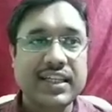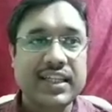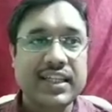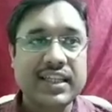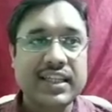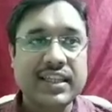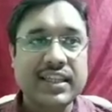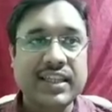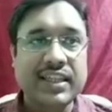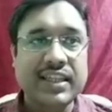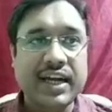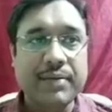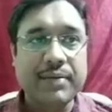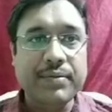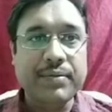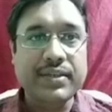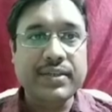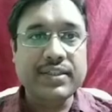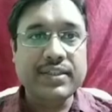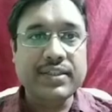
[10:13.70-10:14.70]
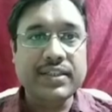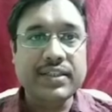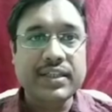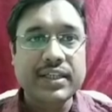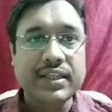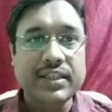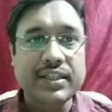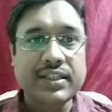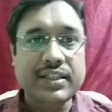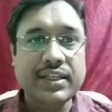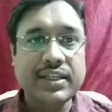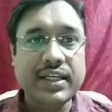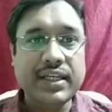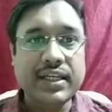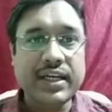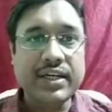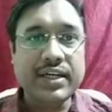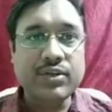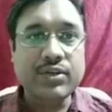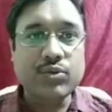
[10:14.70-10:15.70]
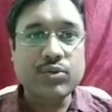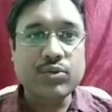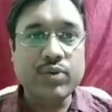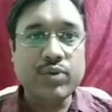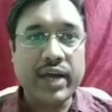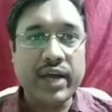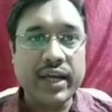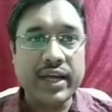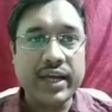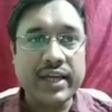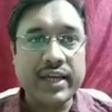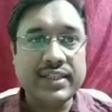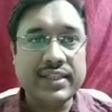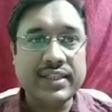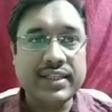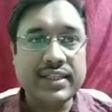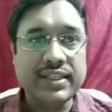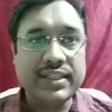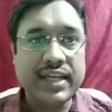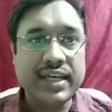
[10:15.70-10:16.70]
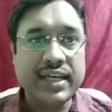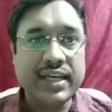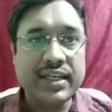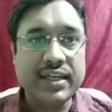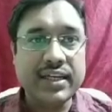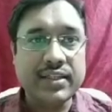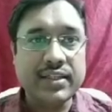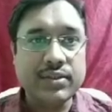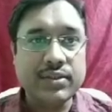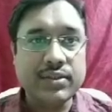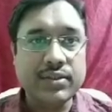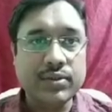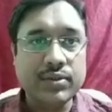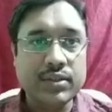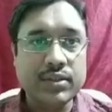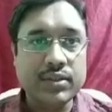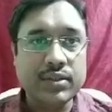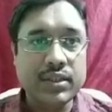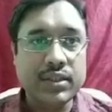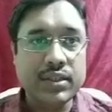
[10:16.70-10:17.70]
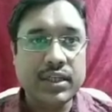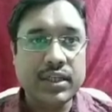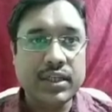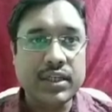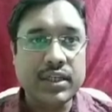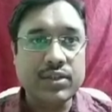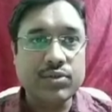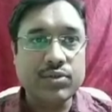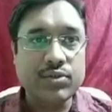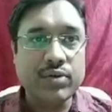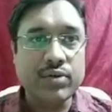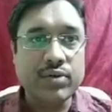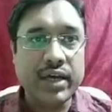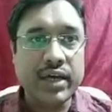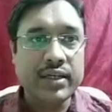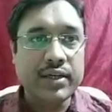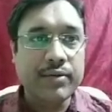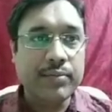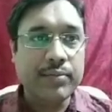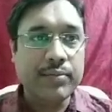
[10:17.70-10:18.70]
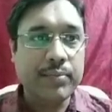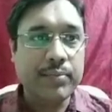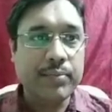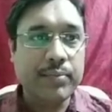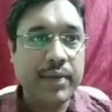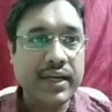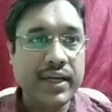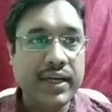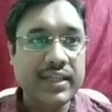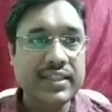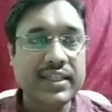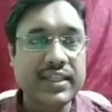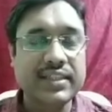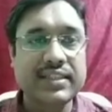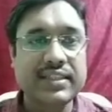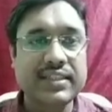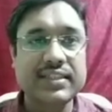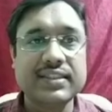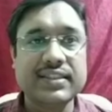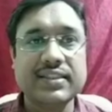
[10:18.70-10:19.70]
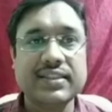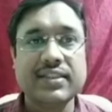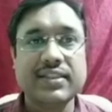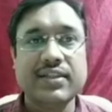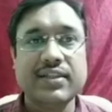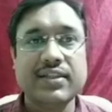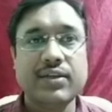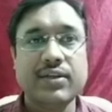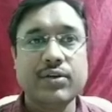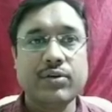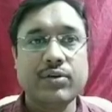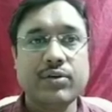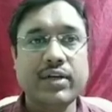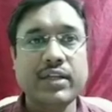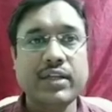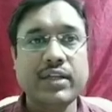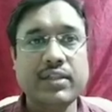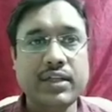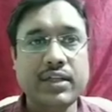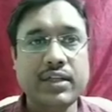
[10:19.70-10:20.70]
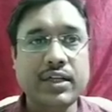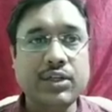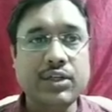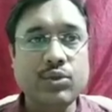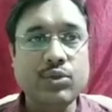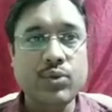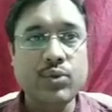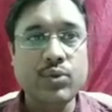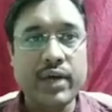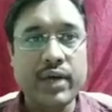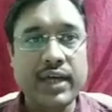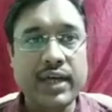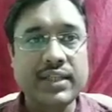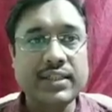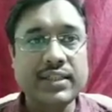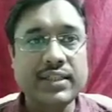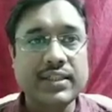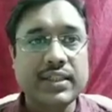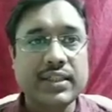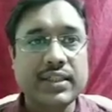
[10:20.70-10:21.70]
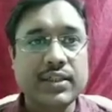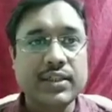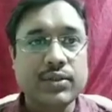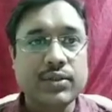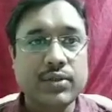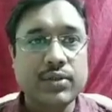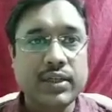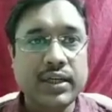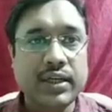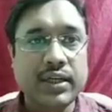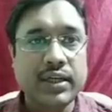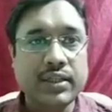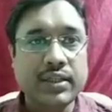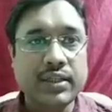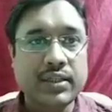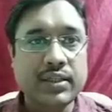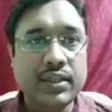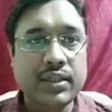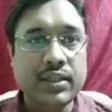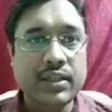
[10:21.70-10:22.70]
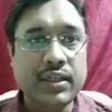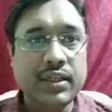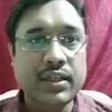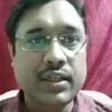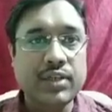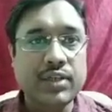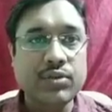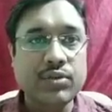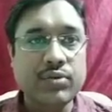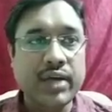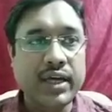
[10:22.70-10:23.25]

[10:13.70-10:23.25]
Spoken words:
that means 3 into 9, x is 9 here, so 3 into 9 minus 6, okay, 3 into x, so here 3 into 9,